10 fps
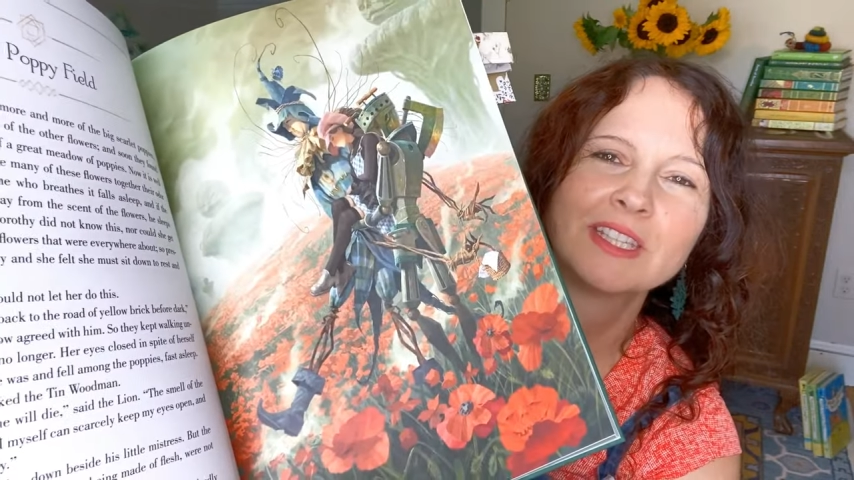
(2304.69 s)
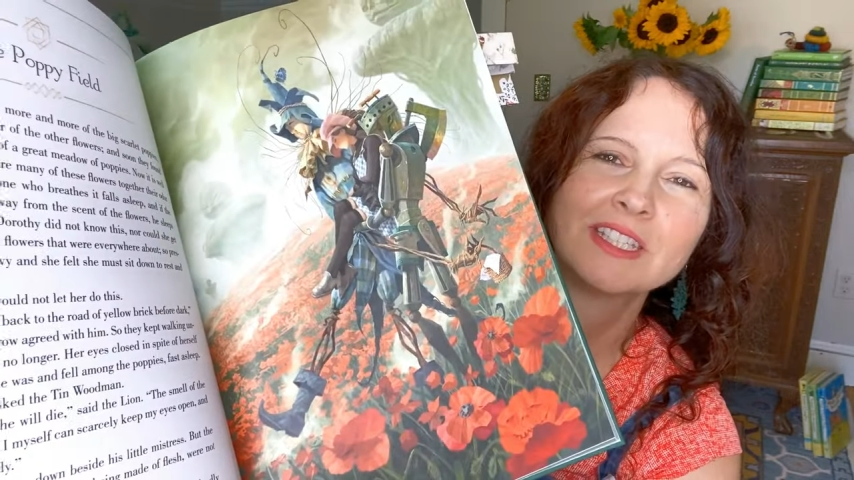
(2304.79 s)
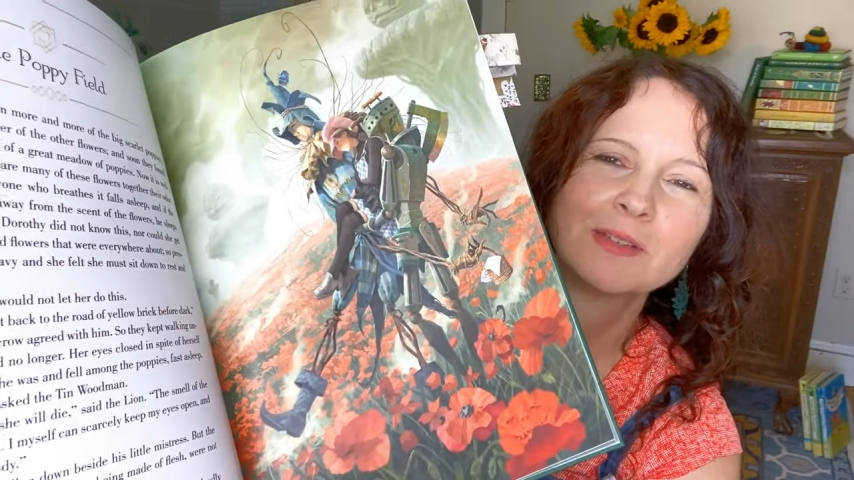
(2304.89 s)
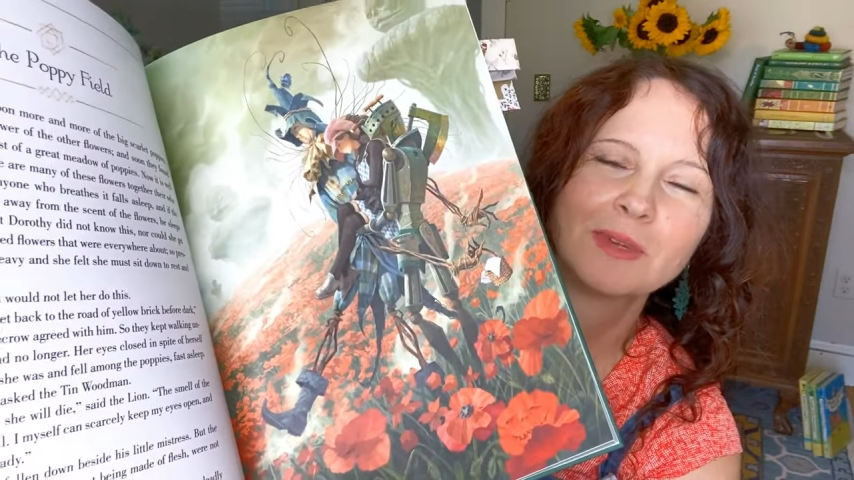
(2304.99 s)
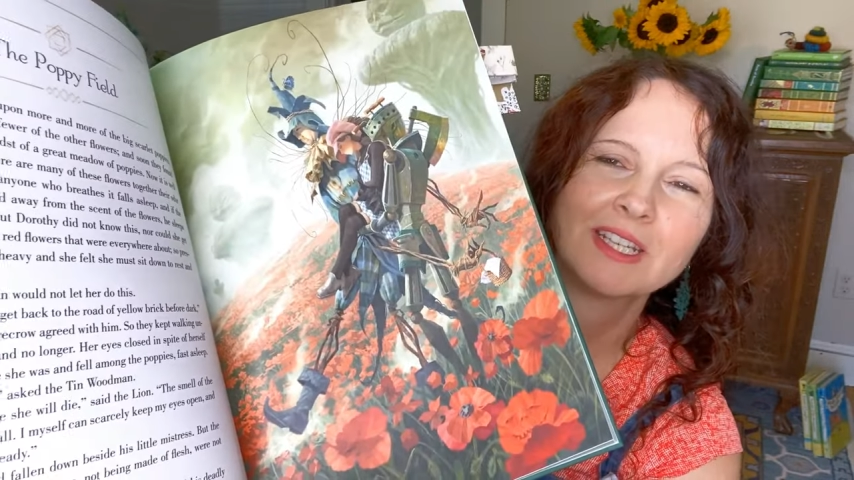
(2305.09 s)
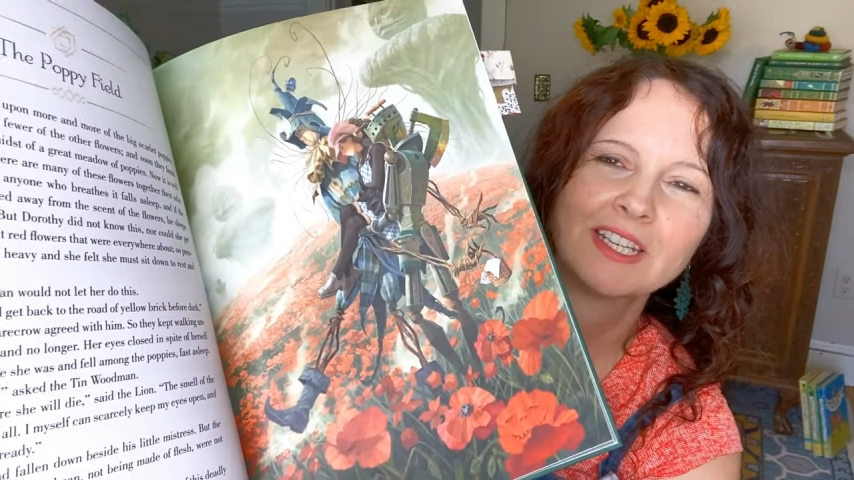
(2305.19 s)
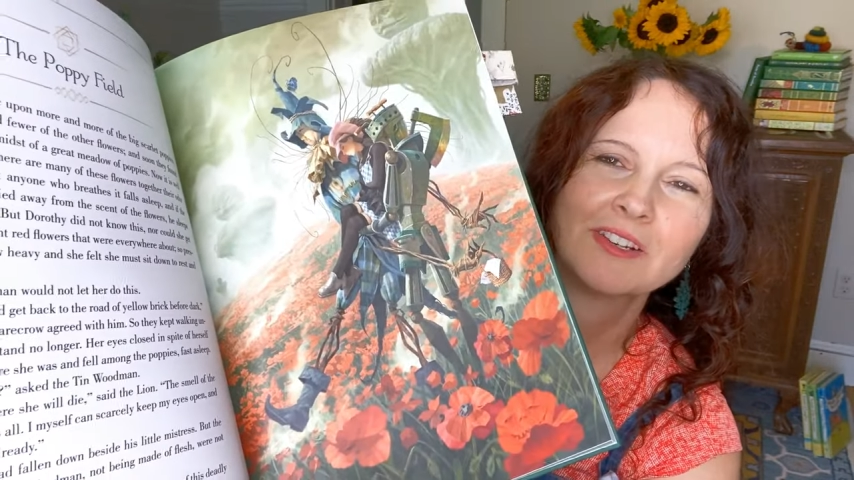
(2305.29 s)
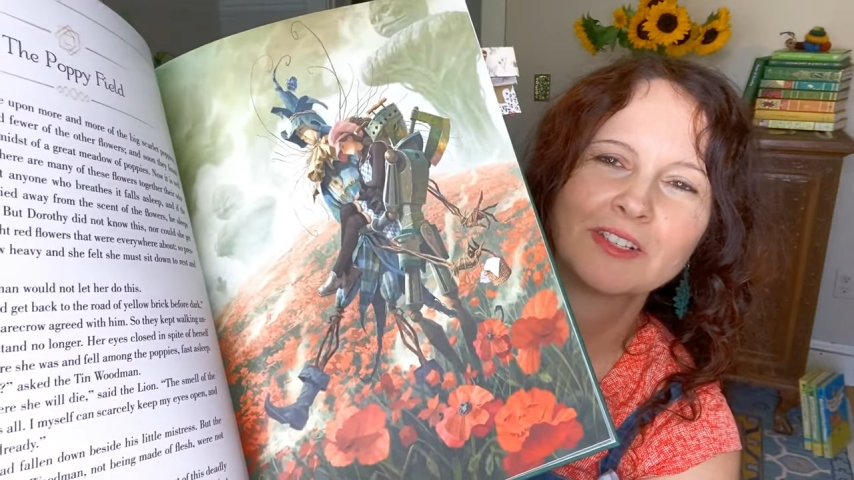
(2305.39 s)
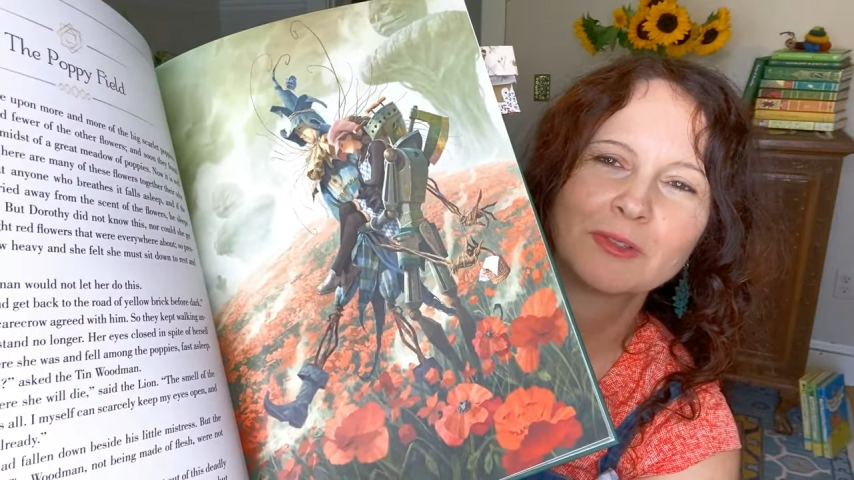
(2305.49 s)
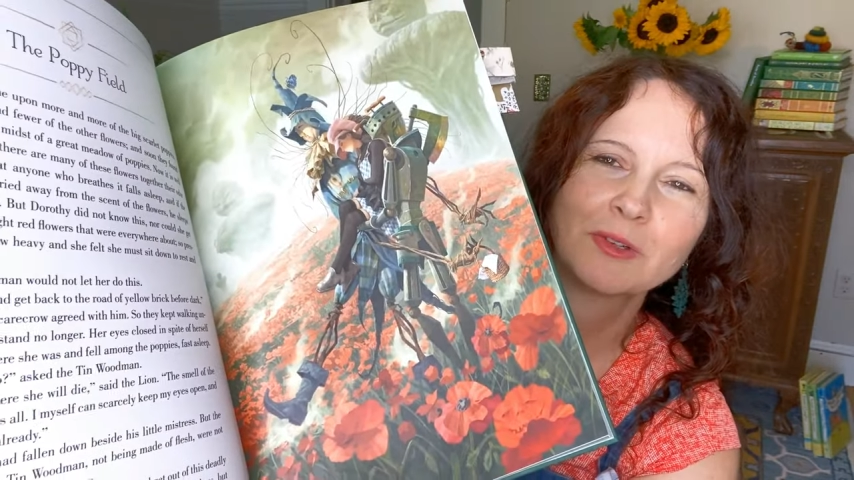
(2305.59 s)
and the Tin Man
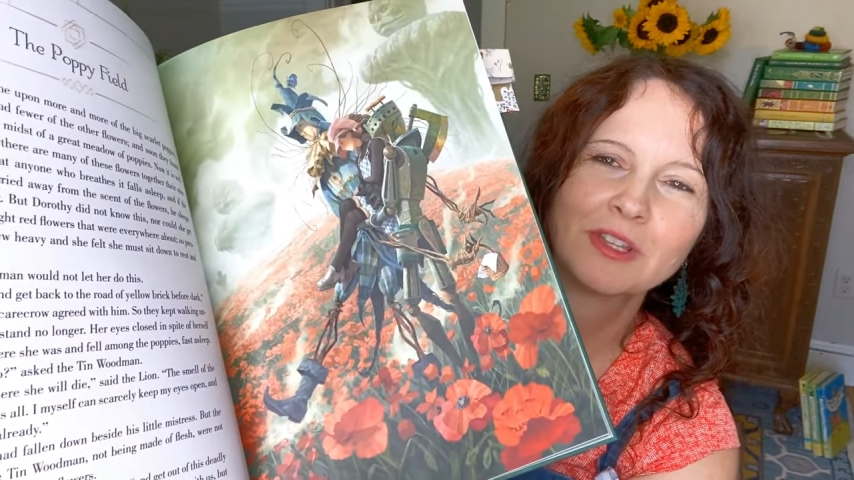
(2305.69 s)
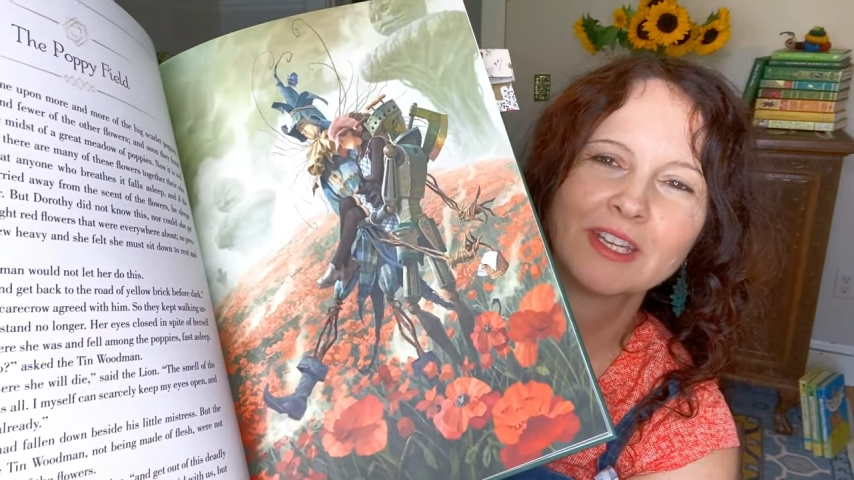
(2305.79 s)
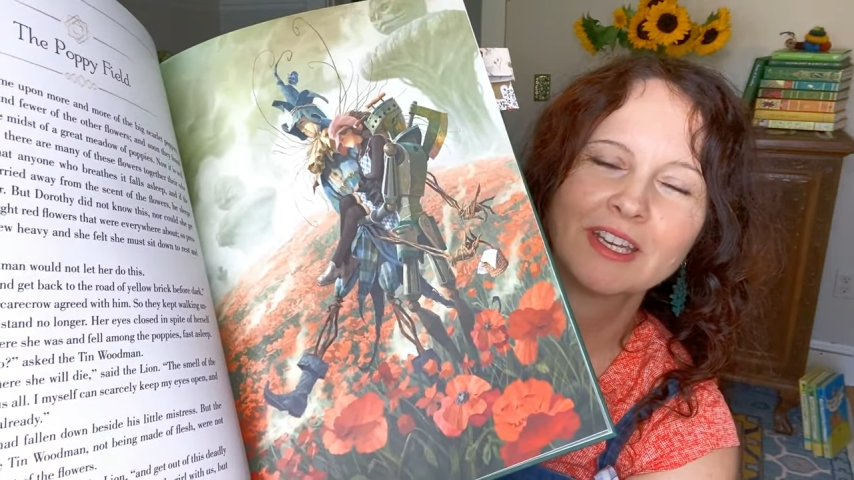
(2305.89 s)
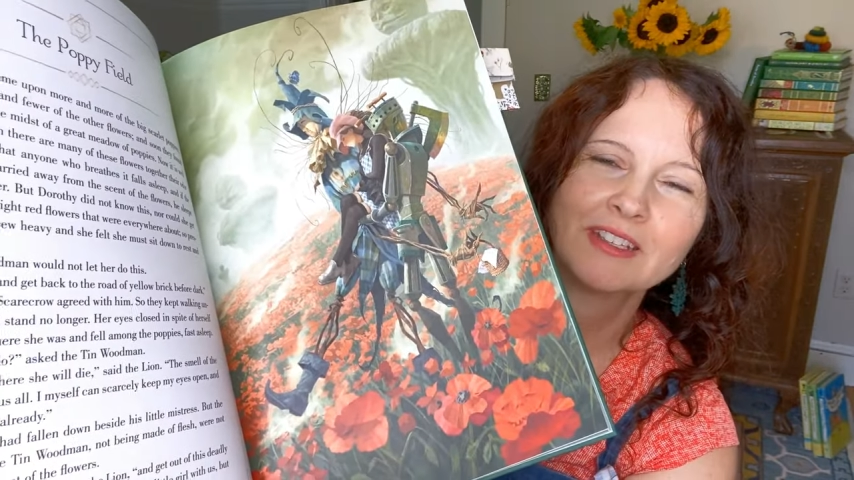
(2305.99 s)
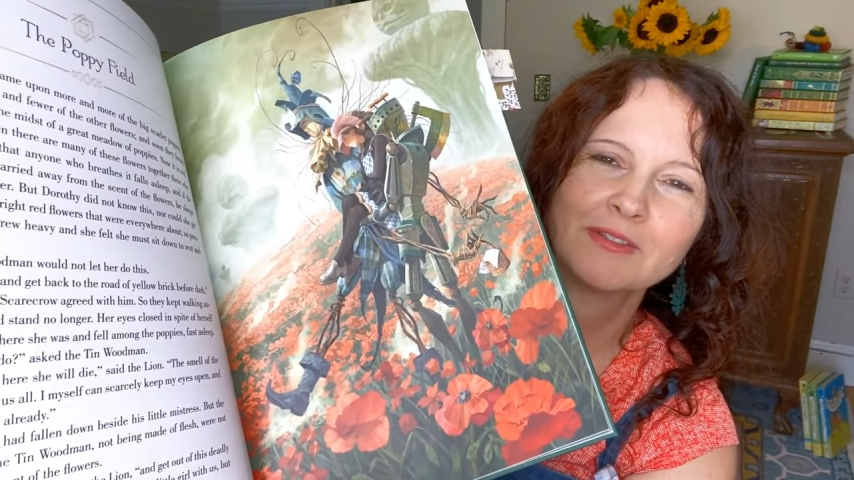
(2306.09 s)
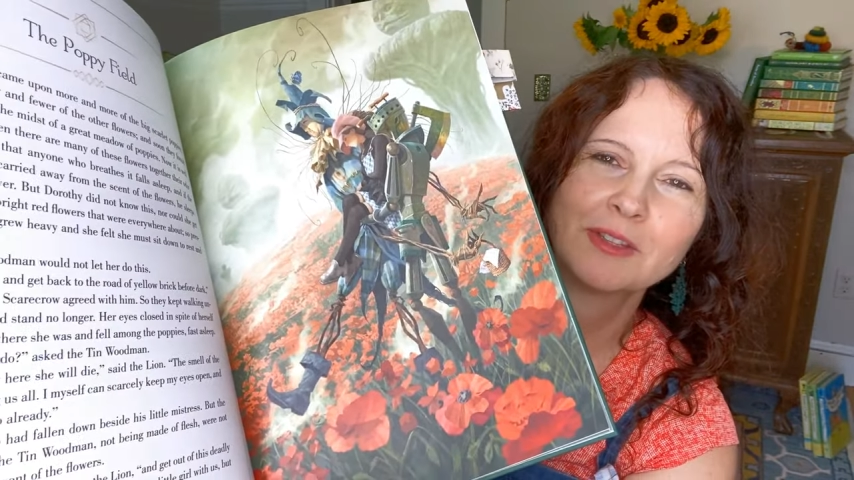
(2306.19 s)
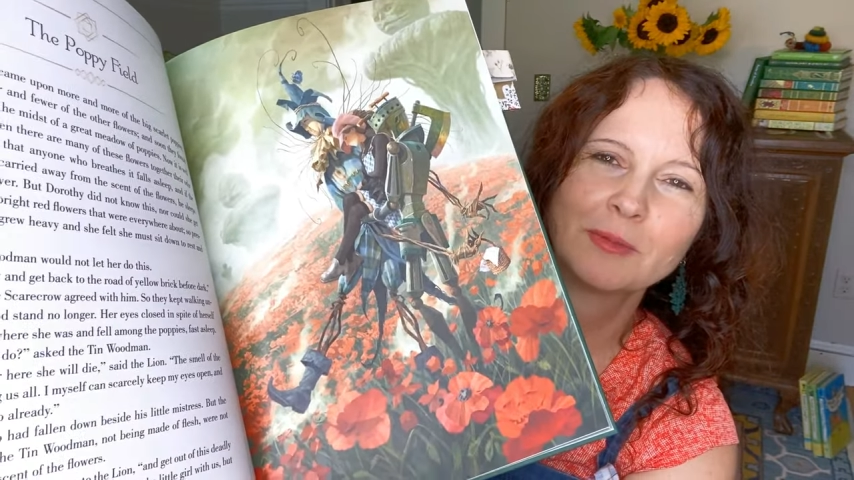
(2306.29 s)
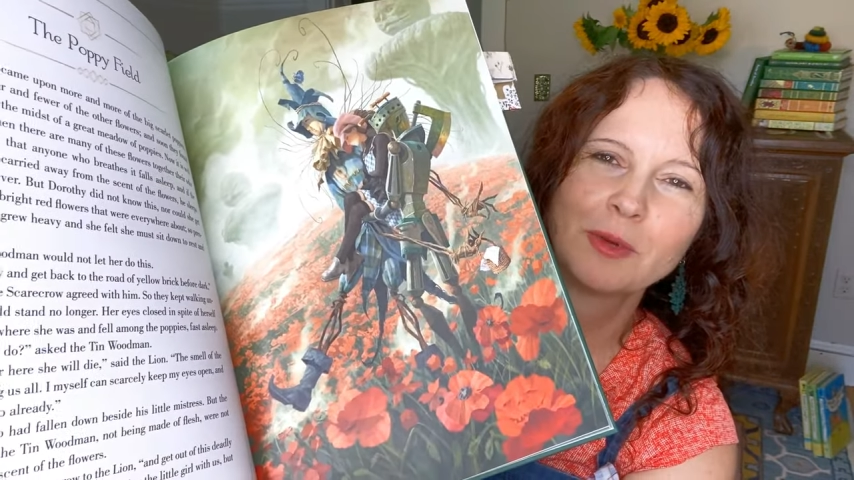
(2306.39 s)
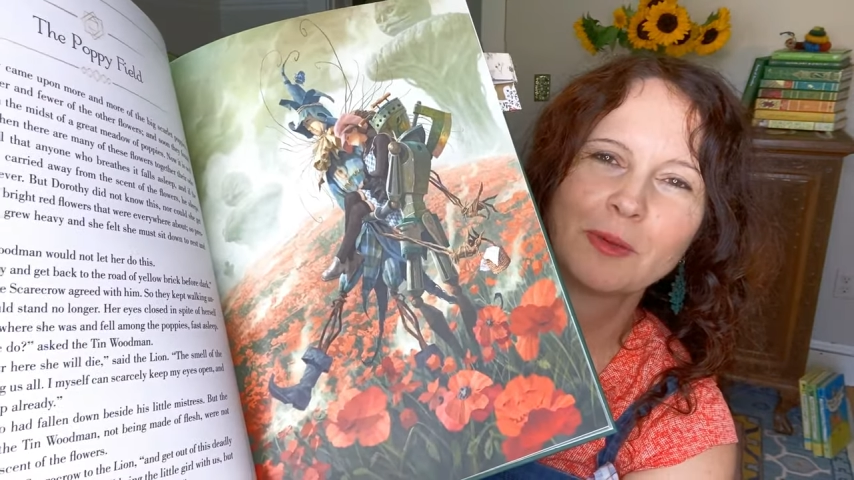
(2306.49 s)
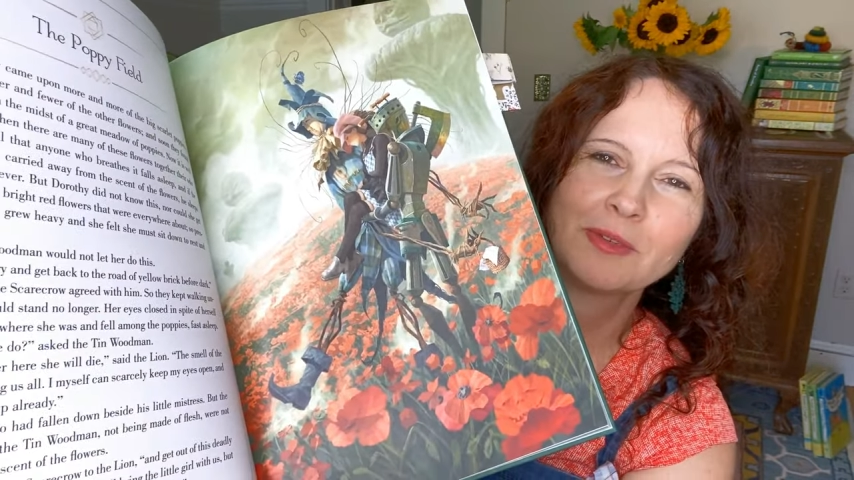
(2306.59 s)
carrying Dorothy out of
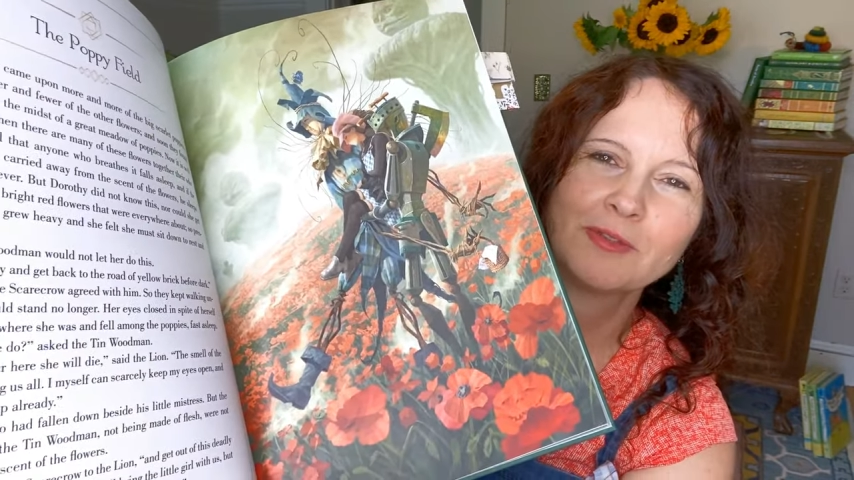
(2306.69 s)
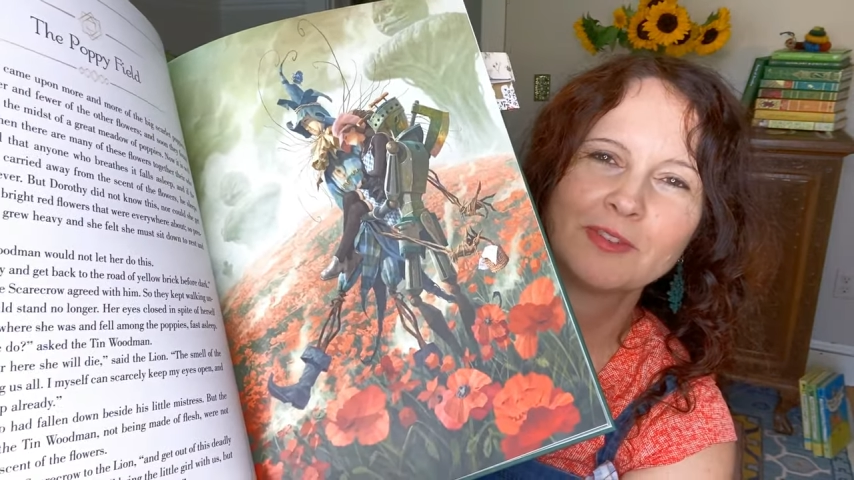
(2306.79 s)
the poppy